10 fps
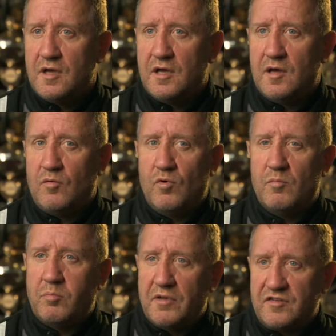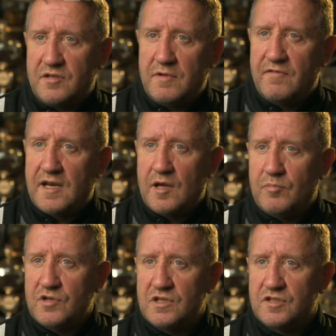I want my players to be very
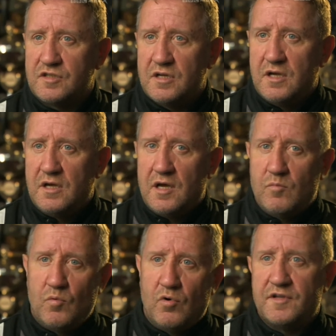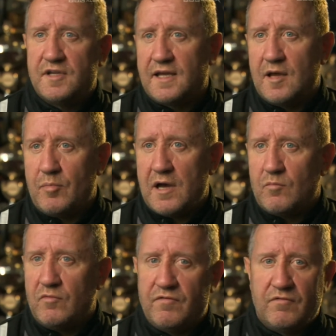ambitious, and we want to get back.
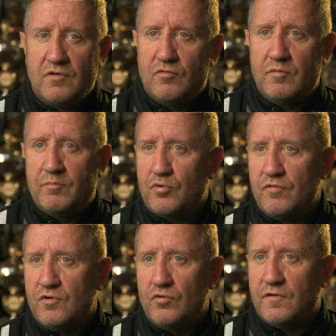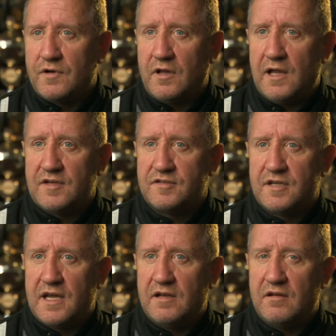We've proven over the last
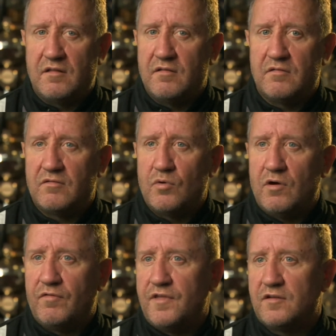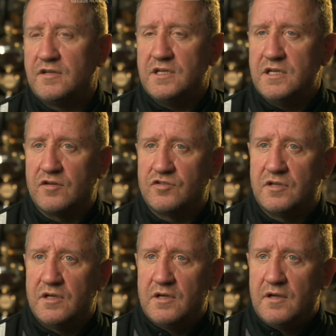10, 12, 13 years
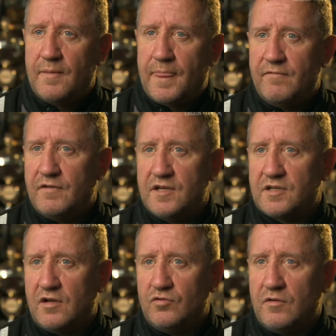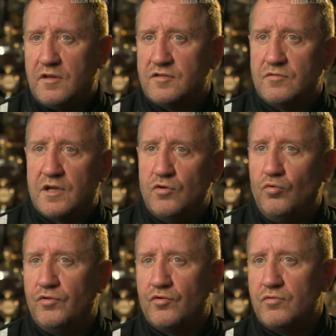that Inverness Caledonian Thistle can
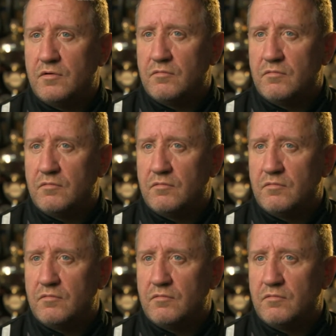hold their own